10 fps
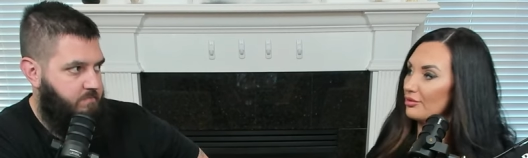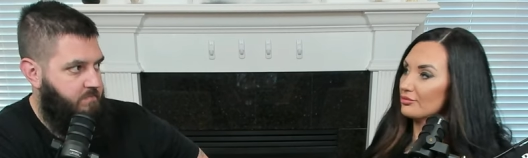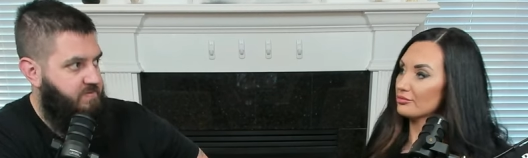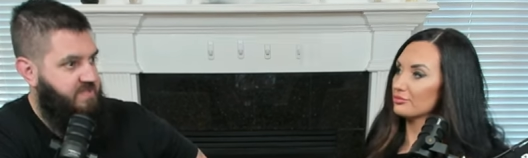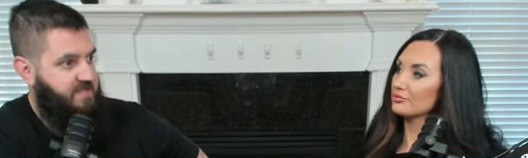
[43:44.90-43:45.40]

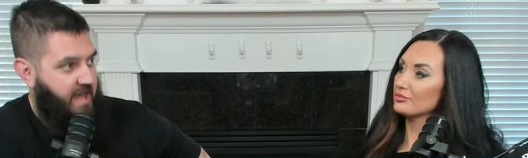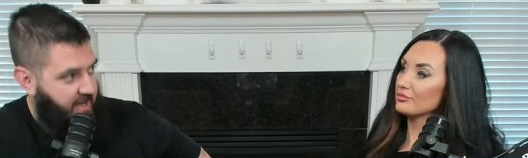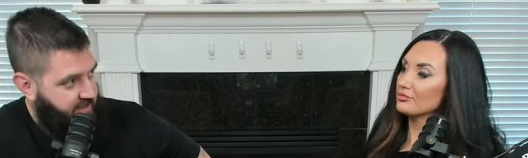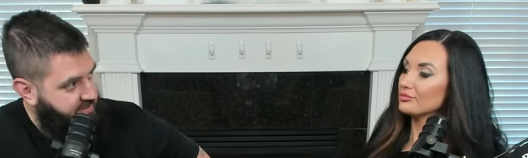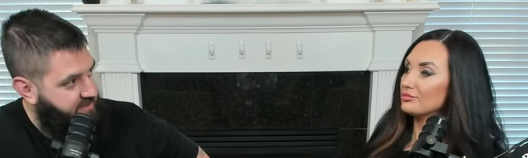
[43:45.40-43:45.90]

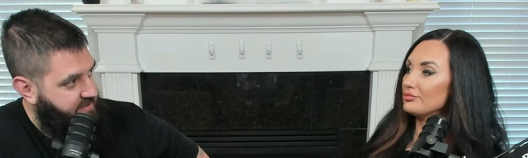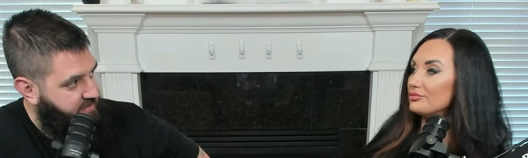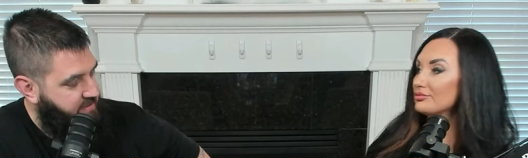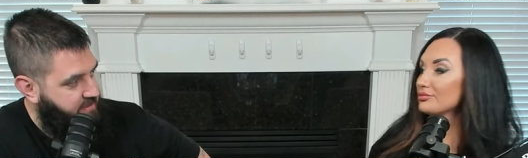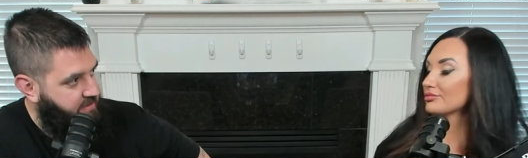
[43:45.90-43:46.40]
Speaker 1: sex,
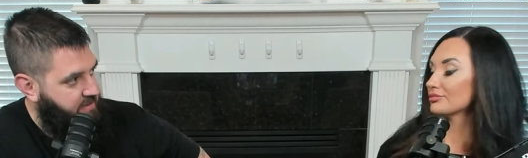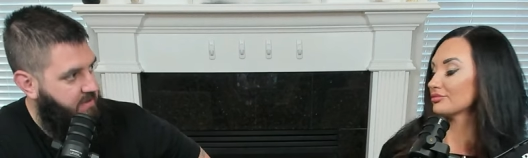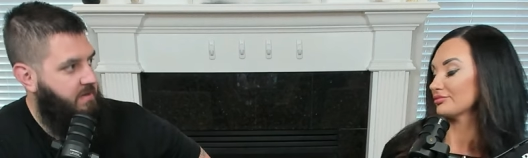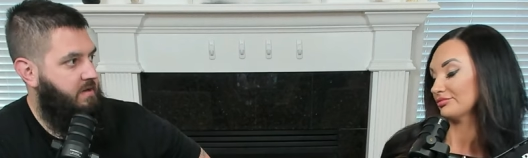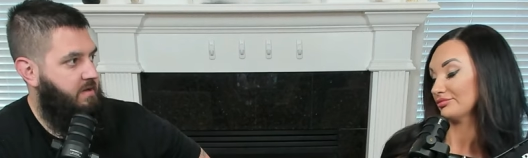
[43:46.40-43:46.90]

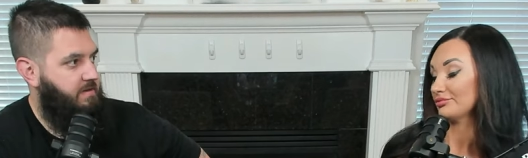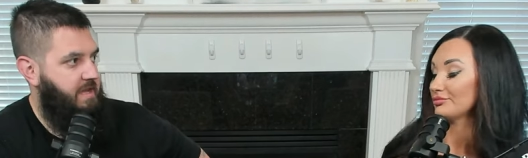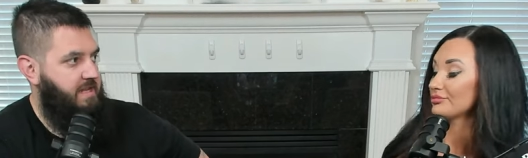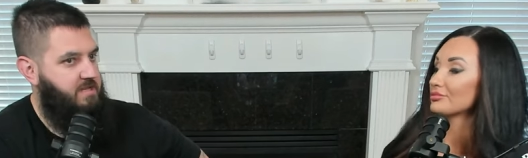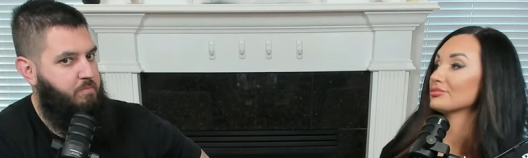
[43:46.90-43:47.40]
then
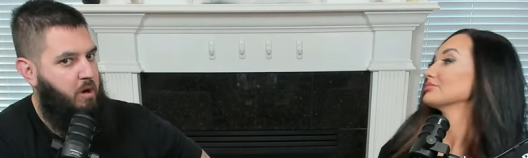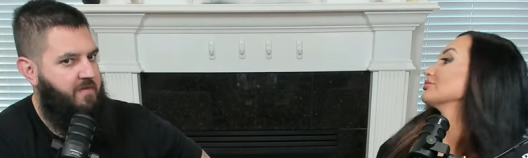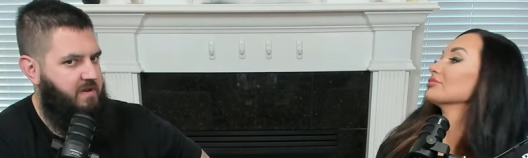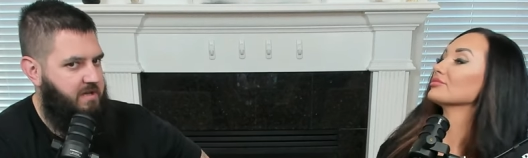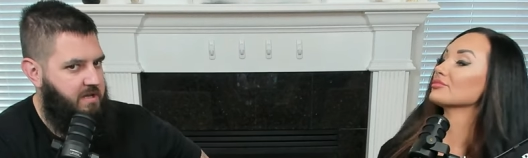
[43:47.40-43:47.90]
it's
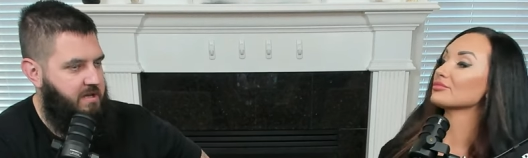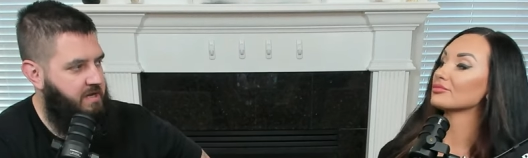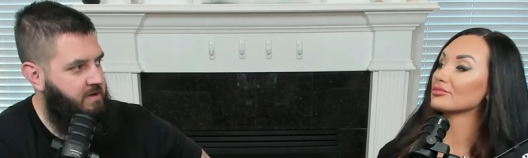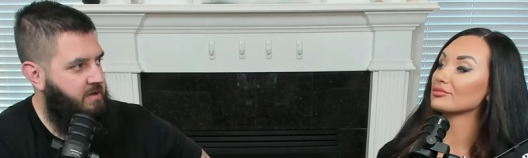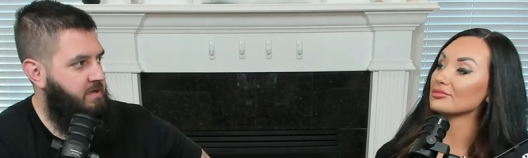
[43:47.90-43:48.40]
perfectly
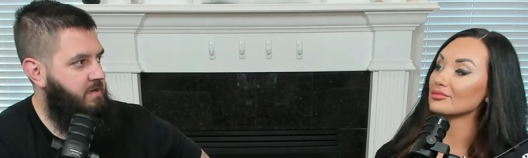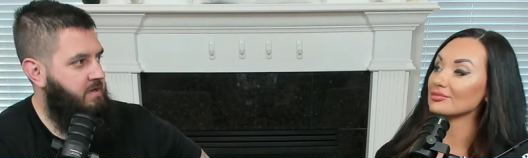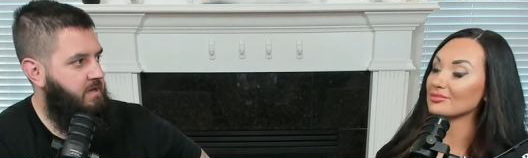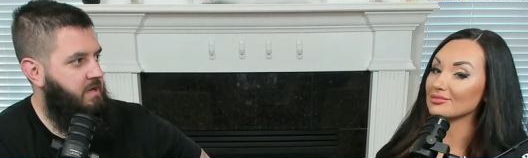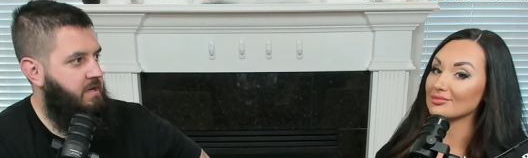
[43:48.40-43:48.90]
legal.
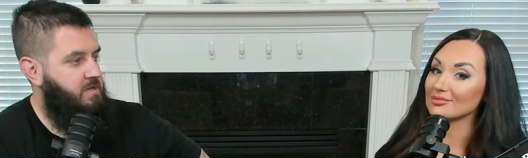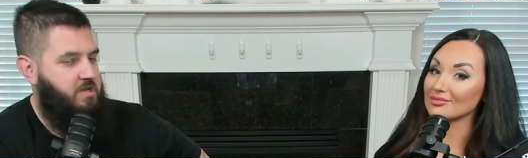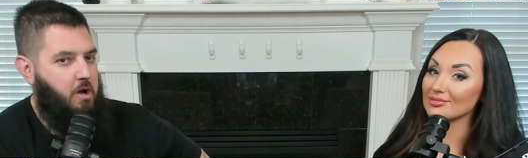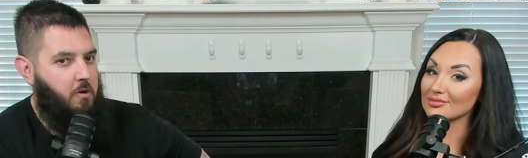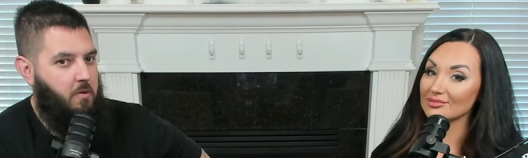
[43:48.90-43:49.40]

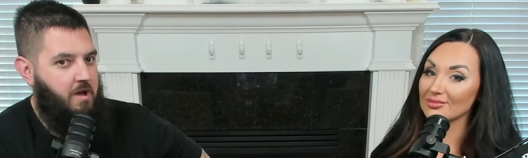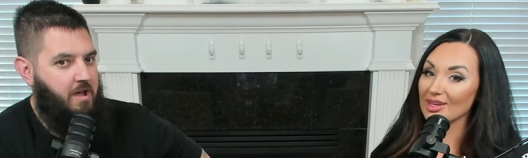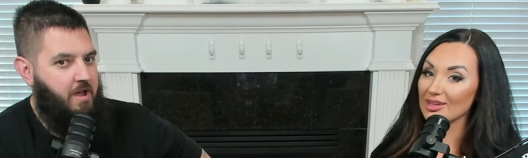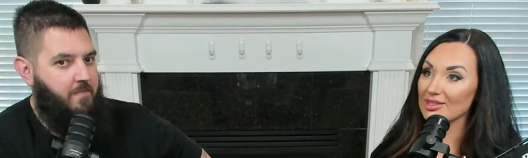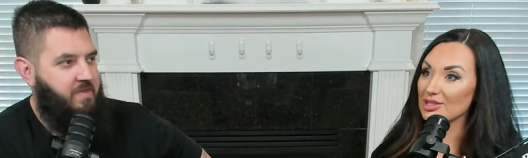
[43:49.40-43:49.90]
So
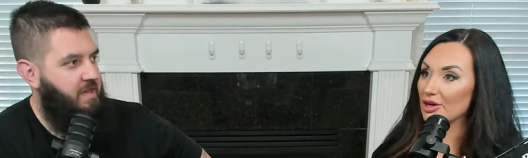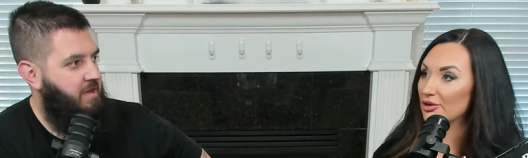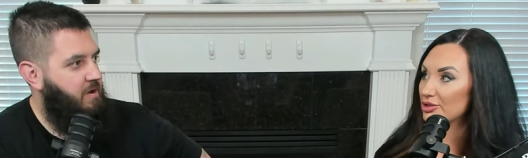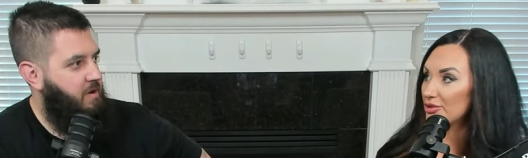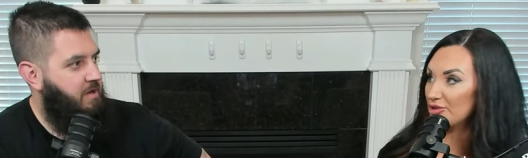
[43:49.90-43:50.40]
Speaker 2: so
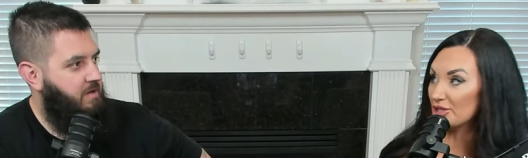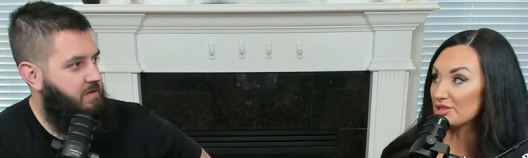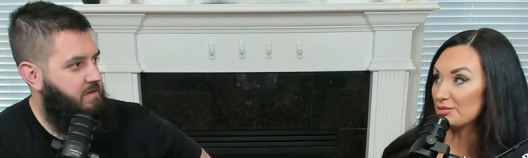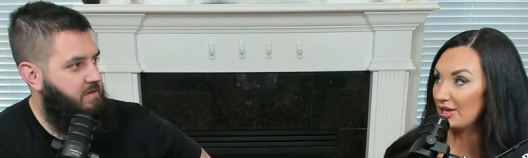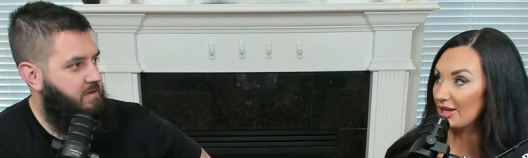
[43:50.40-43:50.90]
just
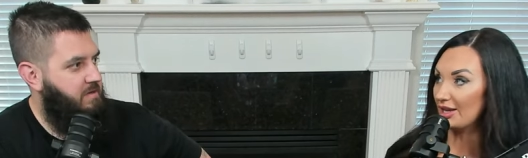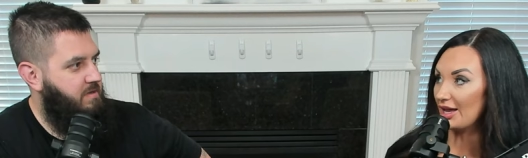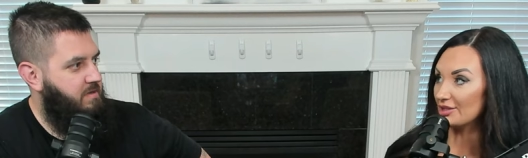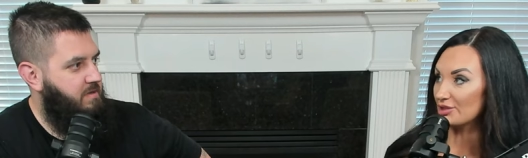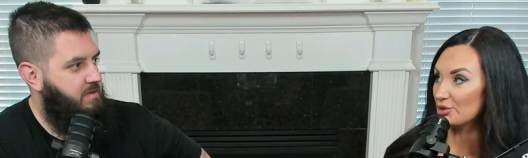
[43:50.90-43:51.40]
being an
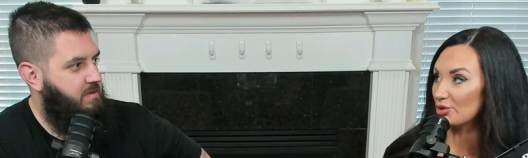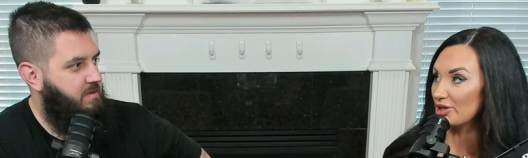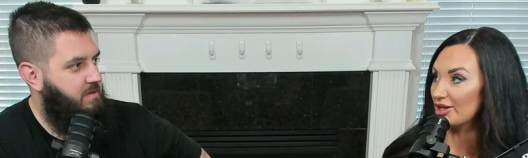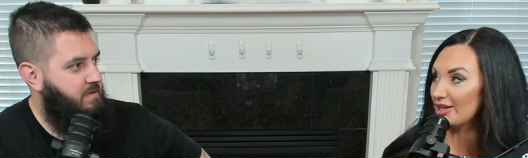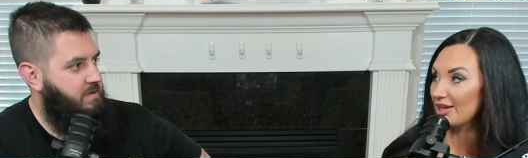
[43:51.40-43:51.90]

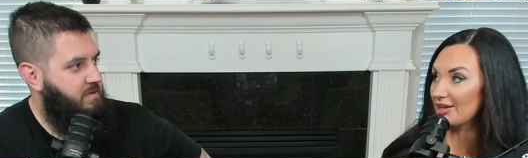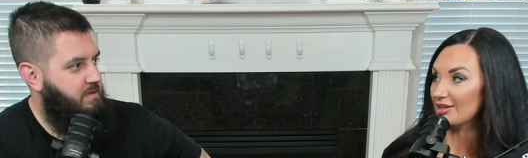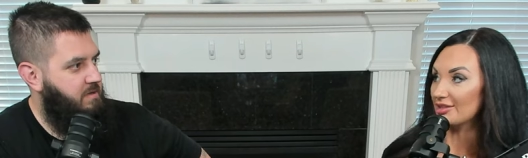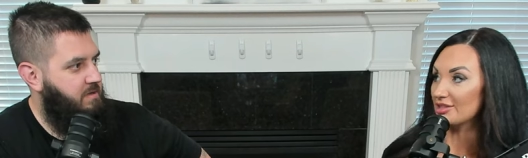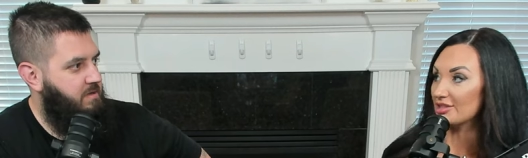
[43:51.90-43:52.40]
escort
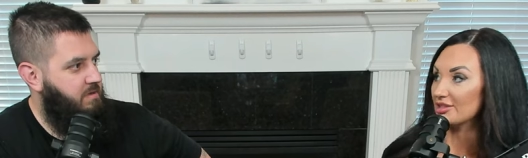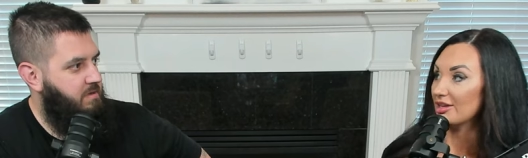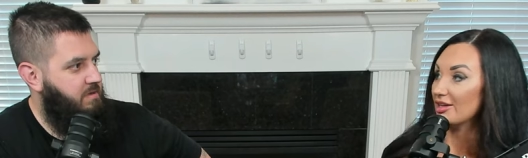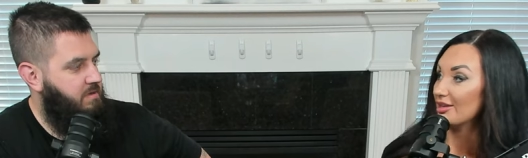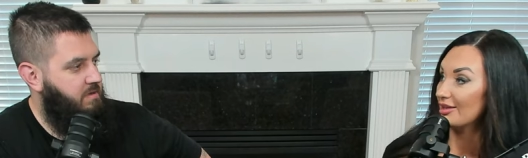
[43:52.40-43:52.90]
and
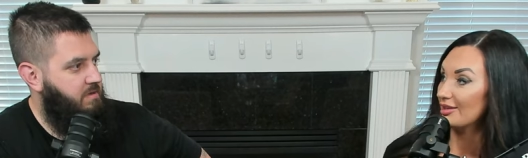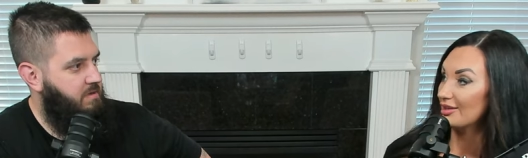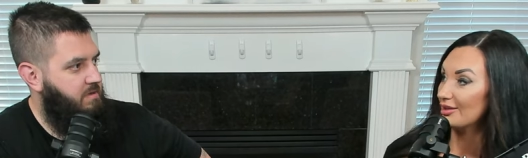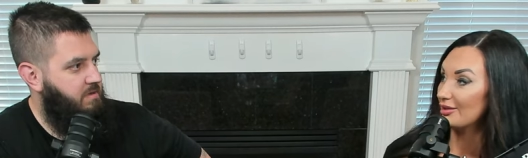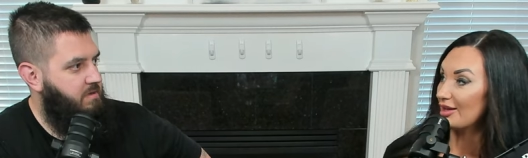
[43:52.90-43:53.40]

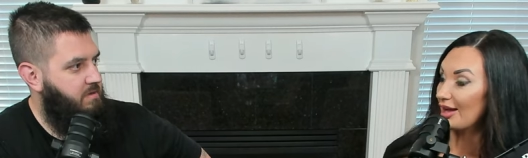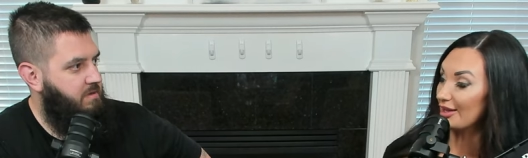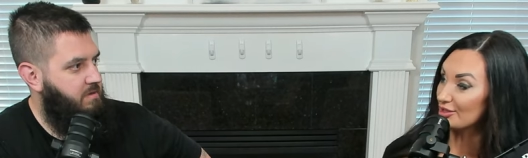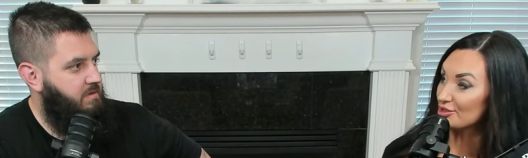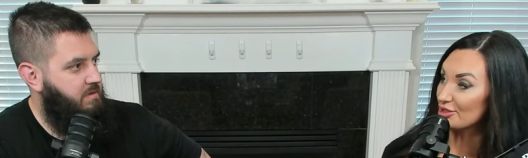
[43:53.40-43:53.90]
I
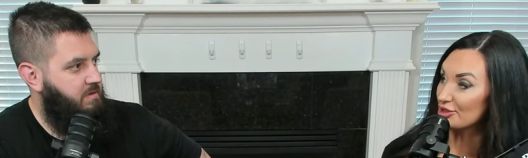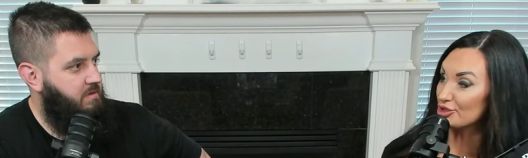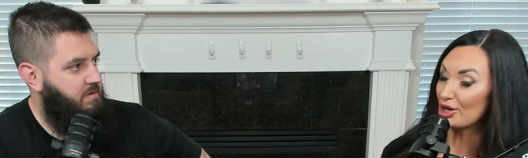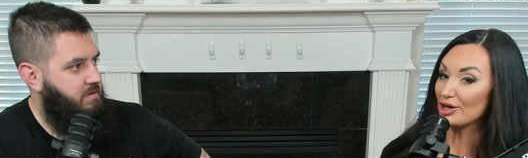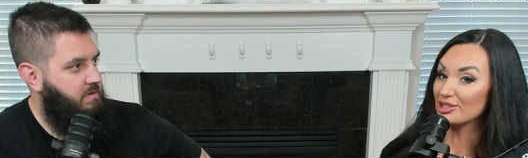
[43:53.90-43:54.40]
can start
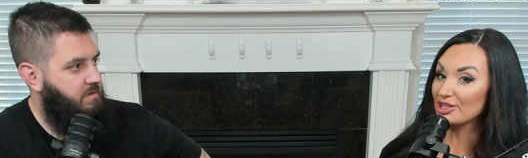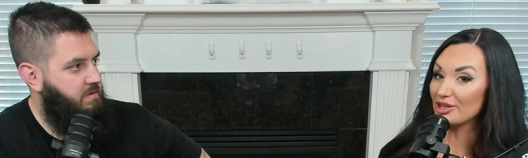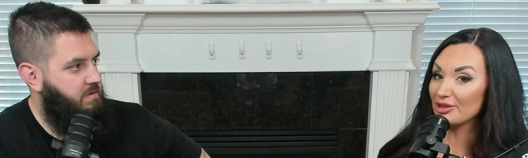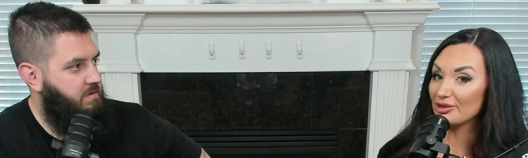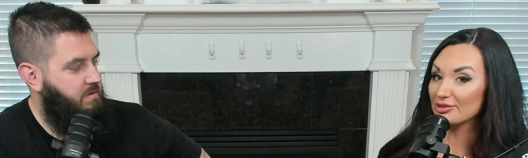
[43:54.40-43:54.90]
charging
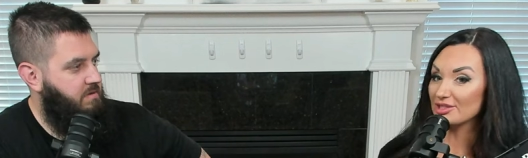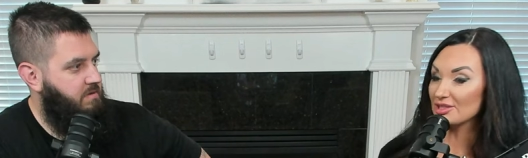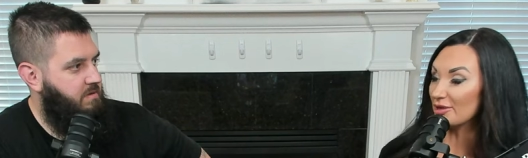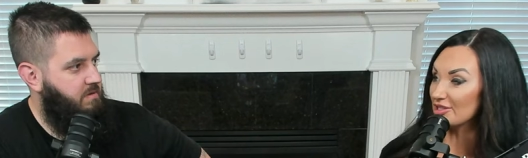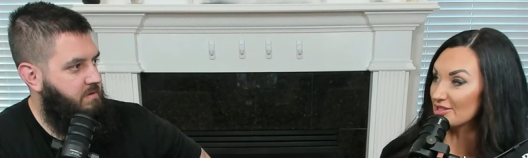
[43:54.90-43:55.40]
you to
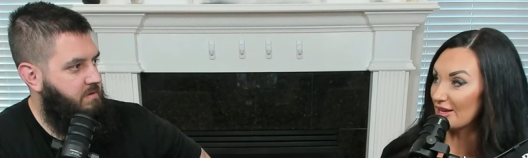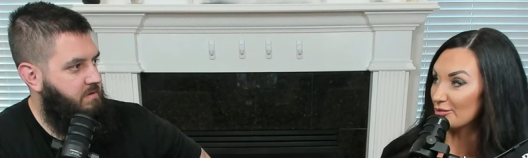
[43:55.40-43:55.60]
spend time